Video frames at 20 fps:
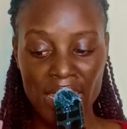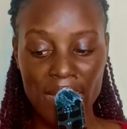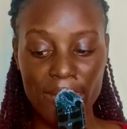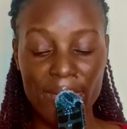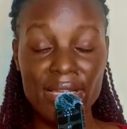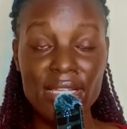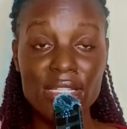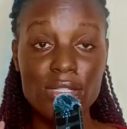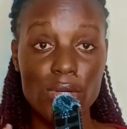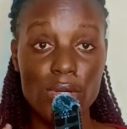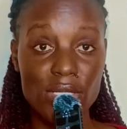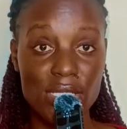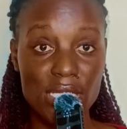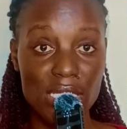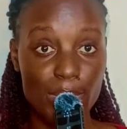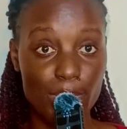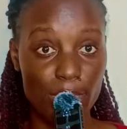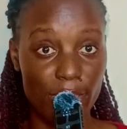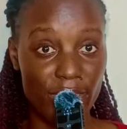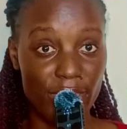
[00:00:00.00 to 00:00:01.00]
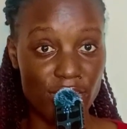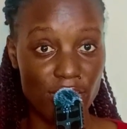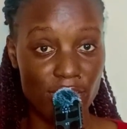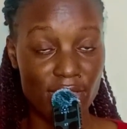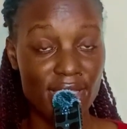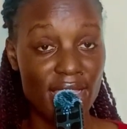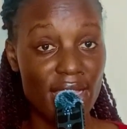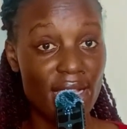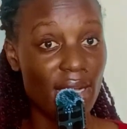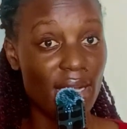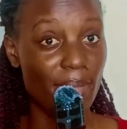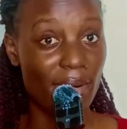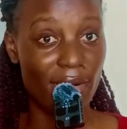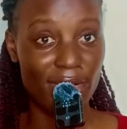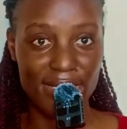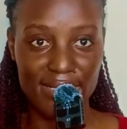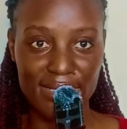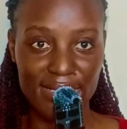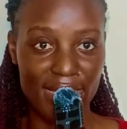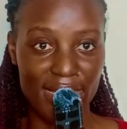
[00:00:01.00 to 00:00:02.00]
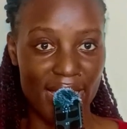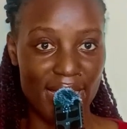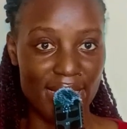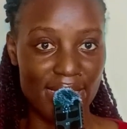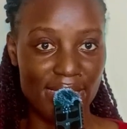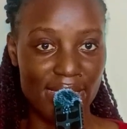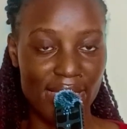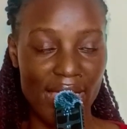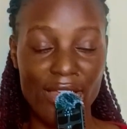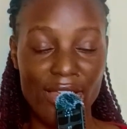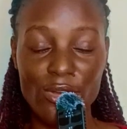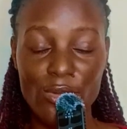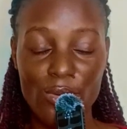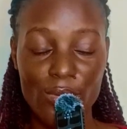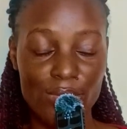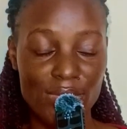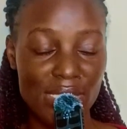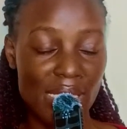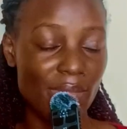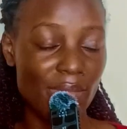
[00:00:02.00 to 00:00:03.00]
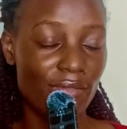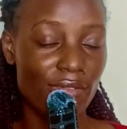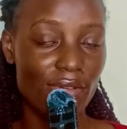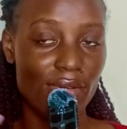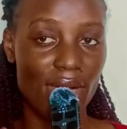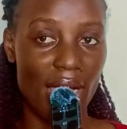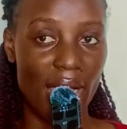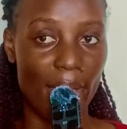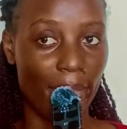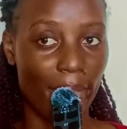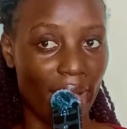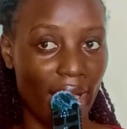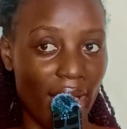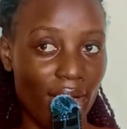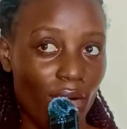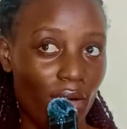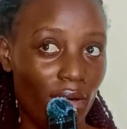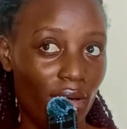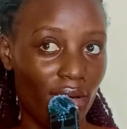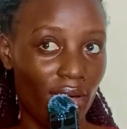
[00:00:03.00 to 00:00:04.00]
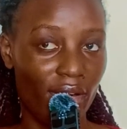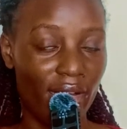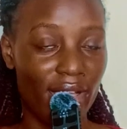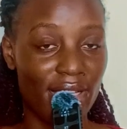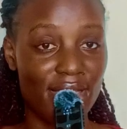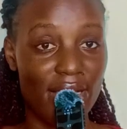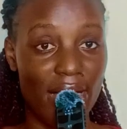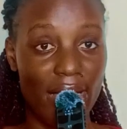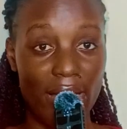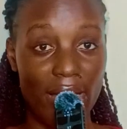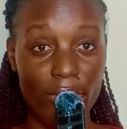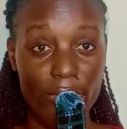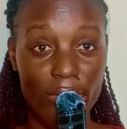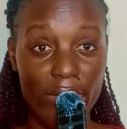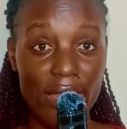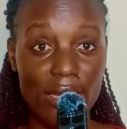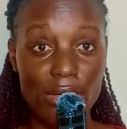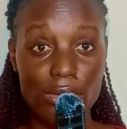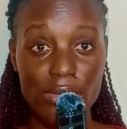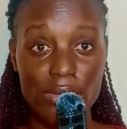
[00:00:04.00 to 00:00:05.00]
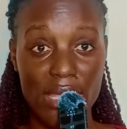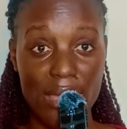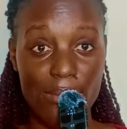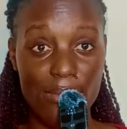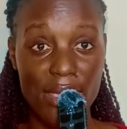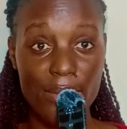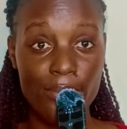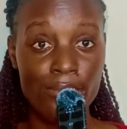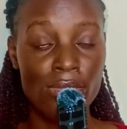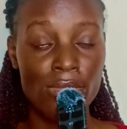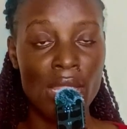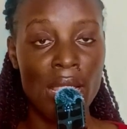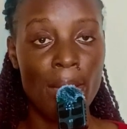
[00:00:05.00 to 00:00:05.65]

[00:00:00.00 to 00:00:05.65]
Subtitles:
They will need content professionals. Think about it, guys. I know some of you are like, oh, okay, so I can go and do gaming.